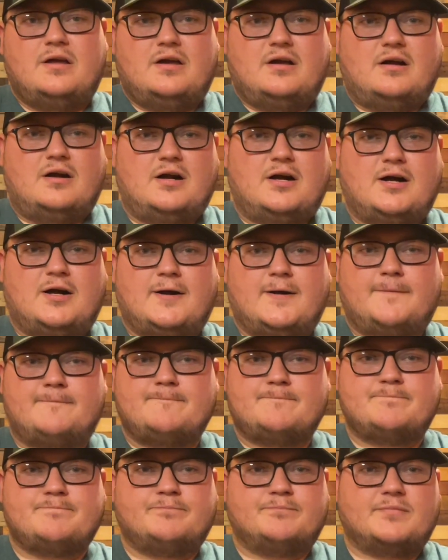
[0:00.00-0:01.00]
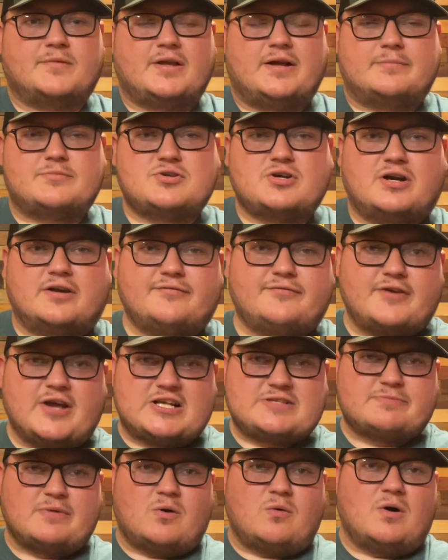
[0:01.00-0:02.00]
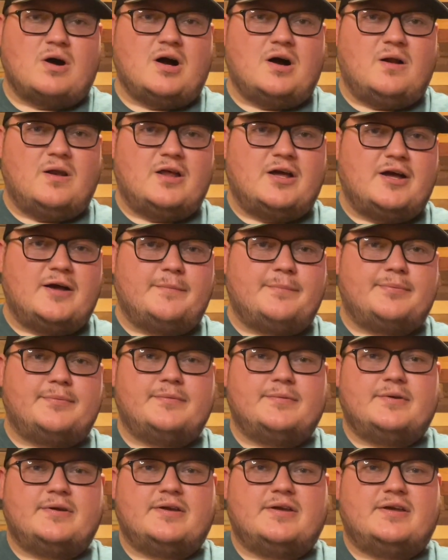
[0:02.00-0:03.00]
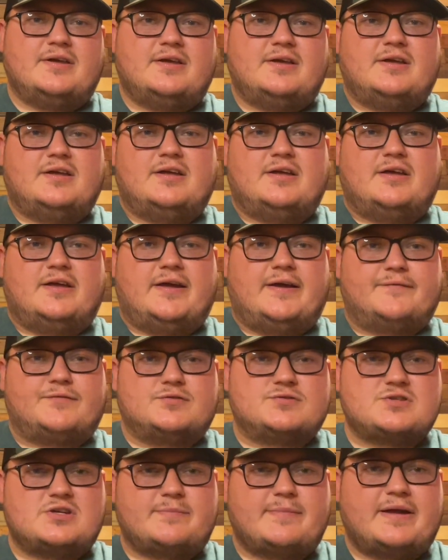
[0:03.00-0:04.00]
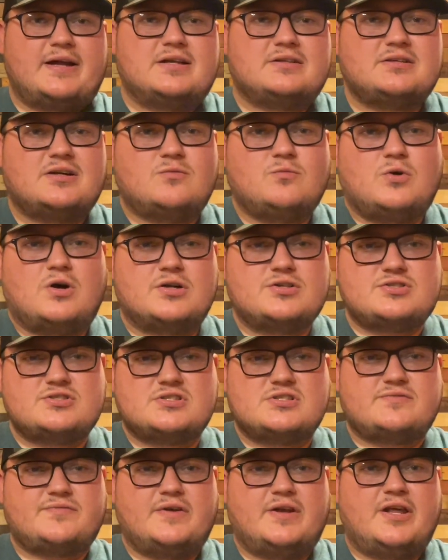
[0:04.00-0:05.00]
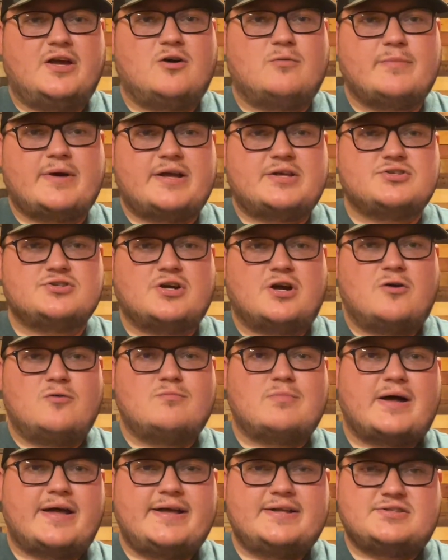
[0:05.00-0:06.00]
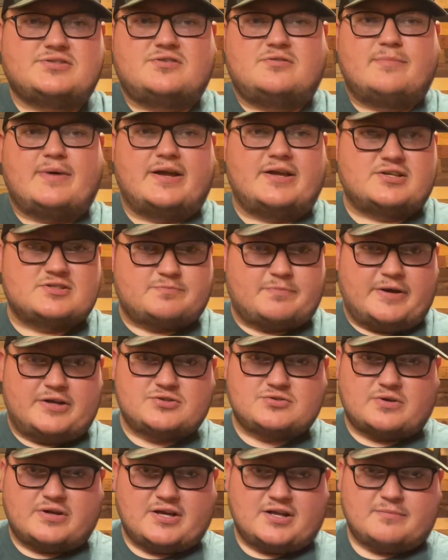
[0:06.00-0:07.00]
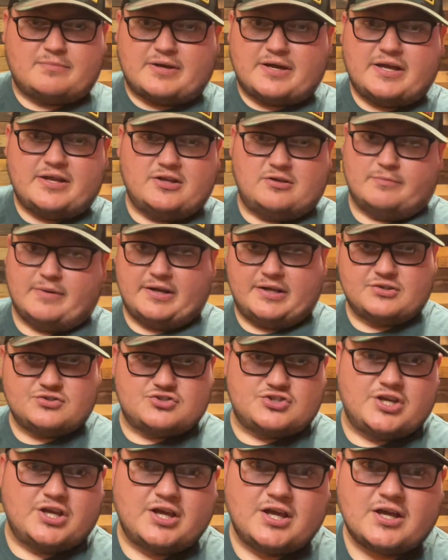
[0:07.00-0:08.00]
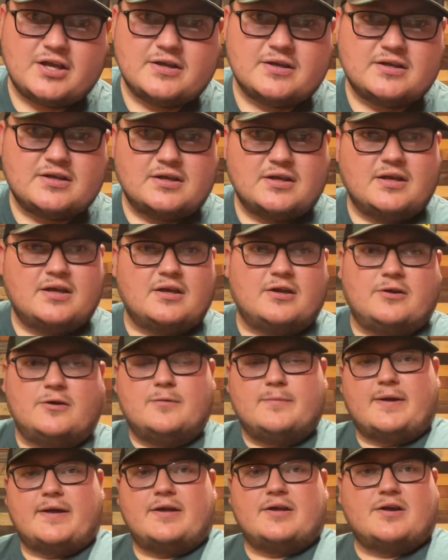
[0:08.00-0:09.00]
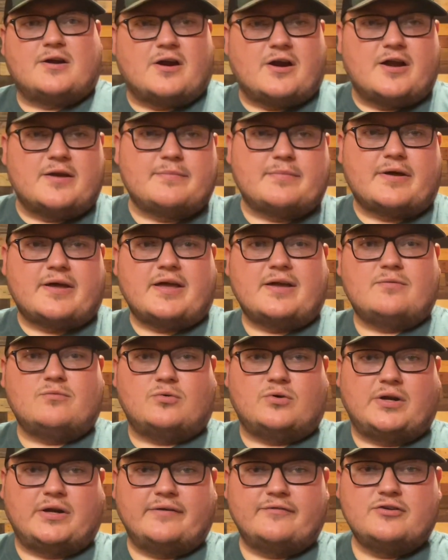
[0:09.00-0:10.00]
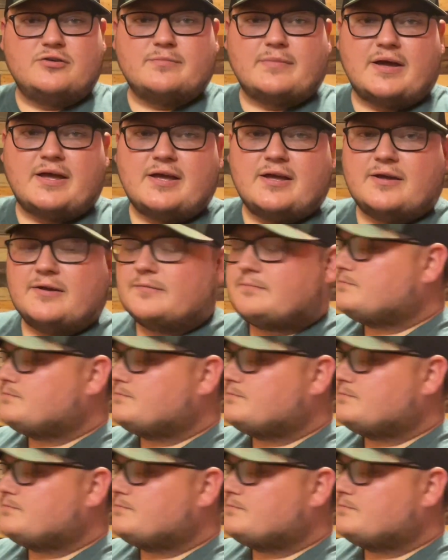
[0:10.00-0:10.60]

I'm trying to fix my wall up. If there's anybody out there that watches this video, makes your own baits. You make a special kind of bait. You make a jig. You make a crankbait, whatever you make.